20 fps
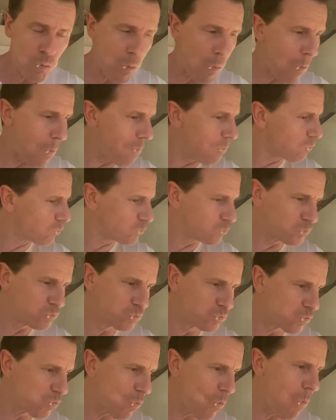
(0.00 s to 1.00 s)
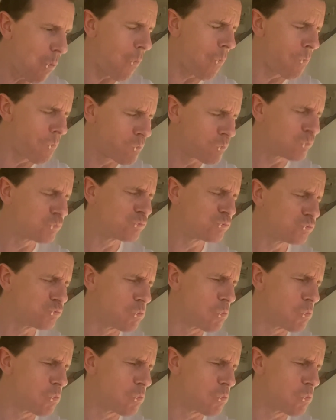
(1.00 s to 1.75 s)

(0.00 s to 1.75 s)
not very nice the way I eat.